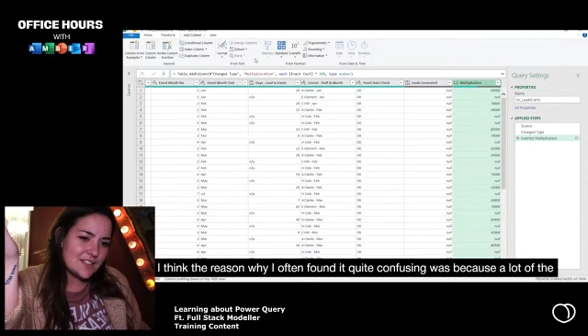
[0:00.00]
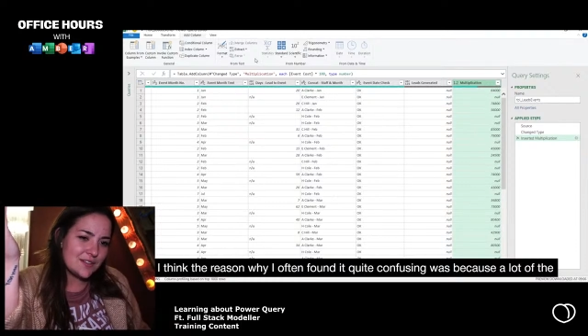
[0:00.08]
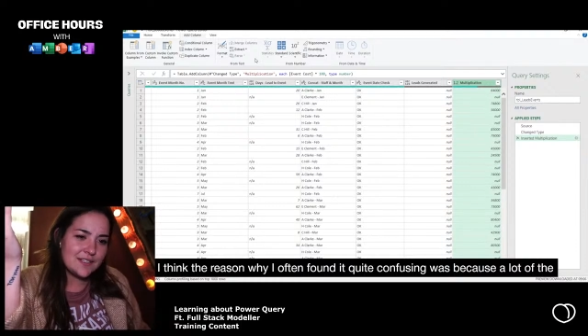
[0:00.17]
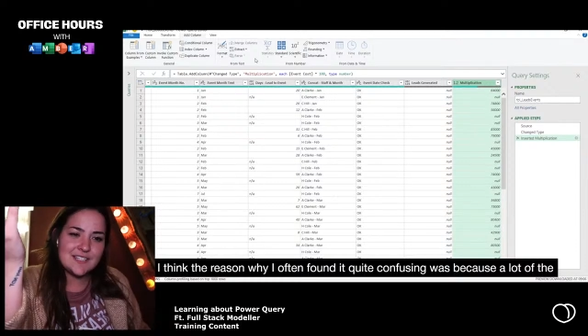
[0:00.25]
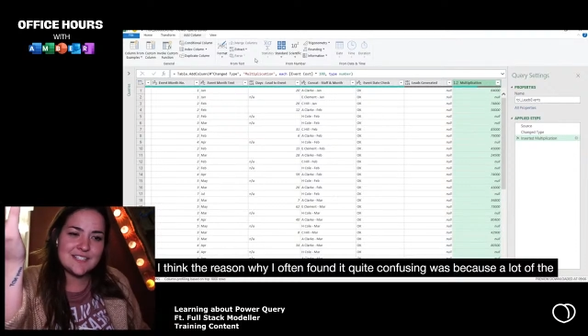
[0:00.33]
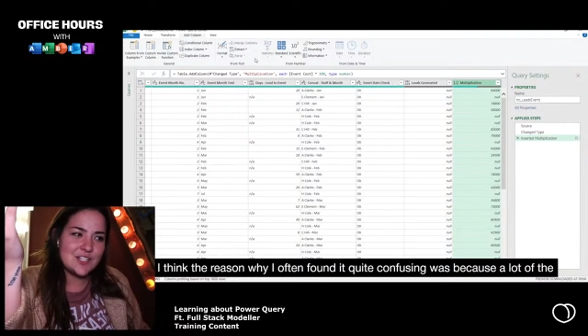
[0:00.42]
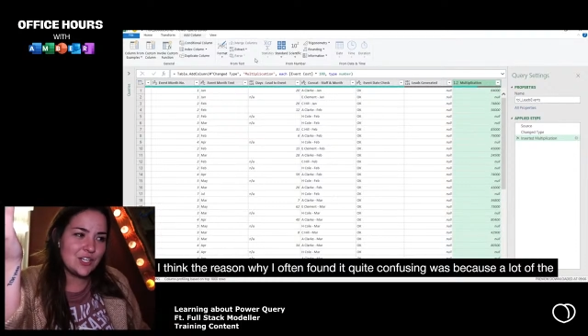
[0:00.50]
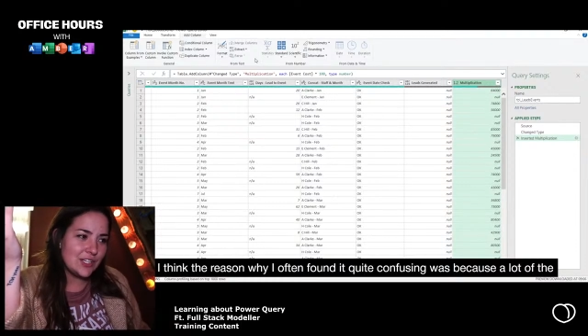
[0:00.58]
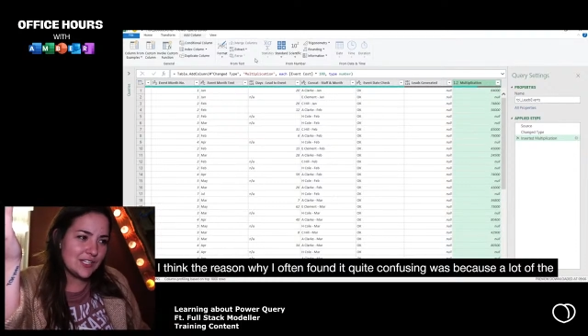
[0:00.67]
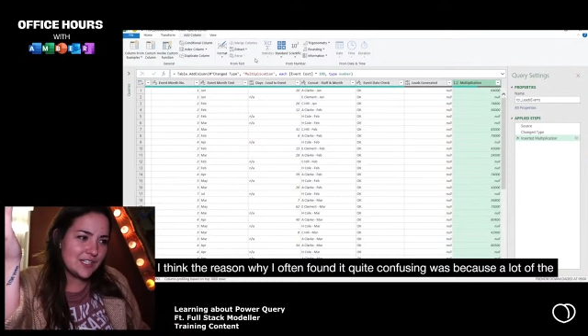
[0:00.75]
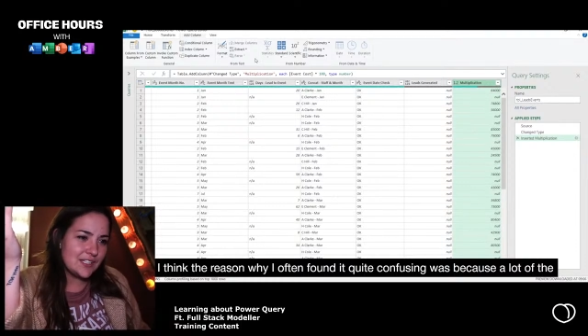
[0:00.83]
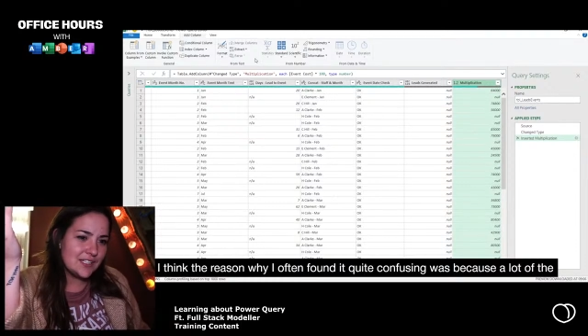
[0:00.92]
So like it's
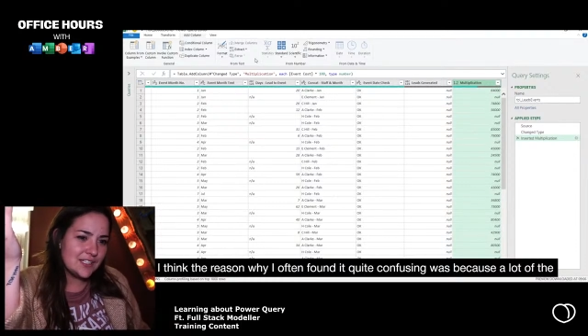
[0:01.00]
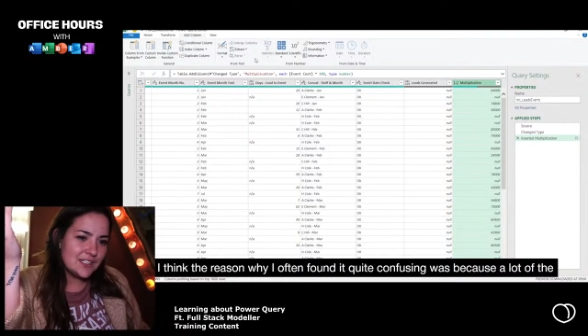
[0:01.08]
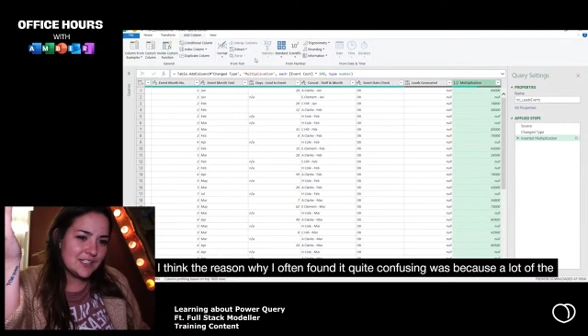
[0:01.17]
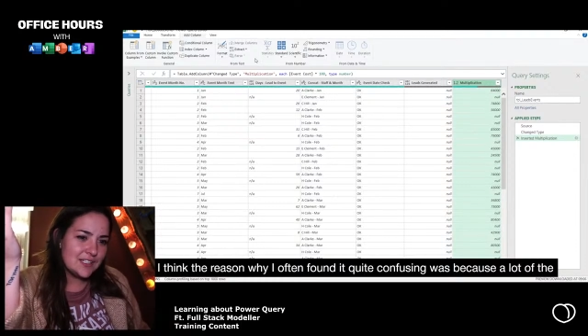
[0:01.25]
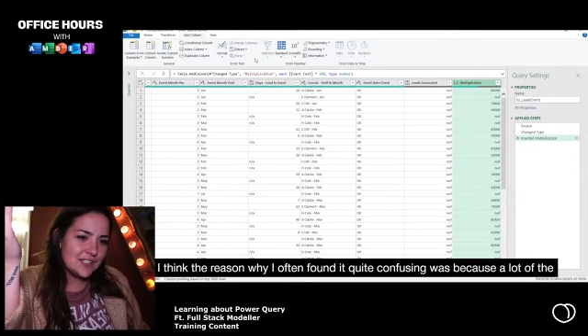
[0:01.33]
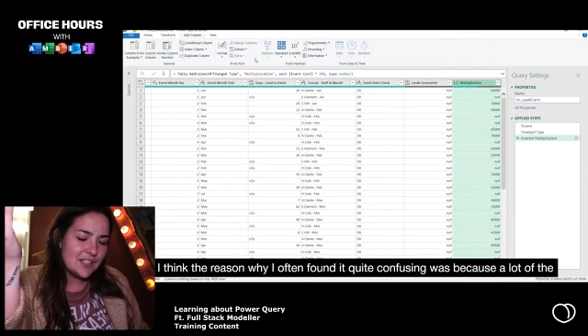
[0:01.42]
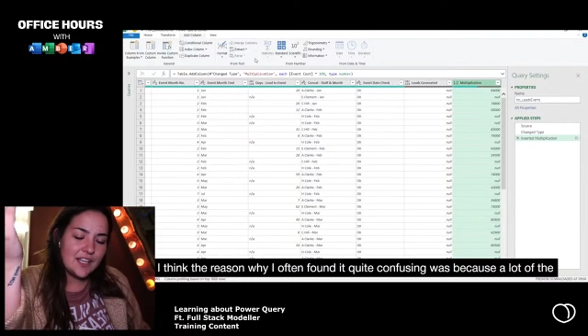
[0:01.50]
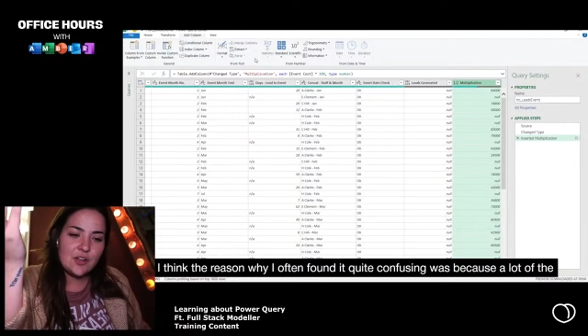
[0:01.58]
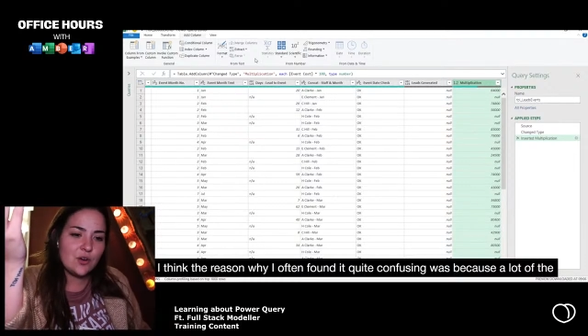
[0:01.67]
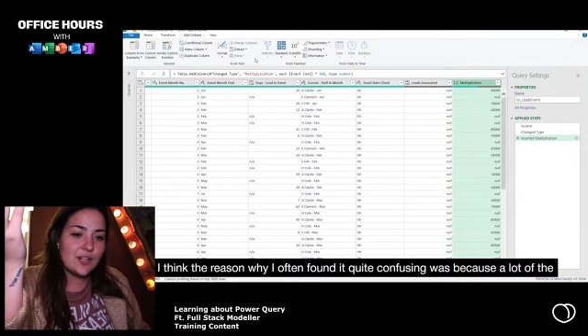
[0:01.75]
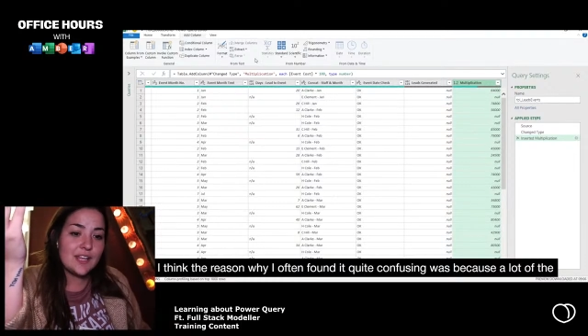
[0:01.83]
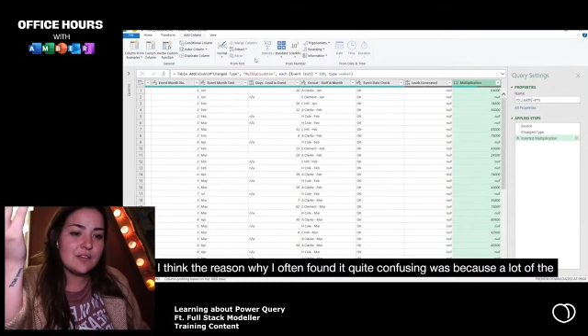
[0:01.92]
good, like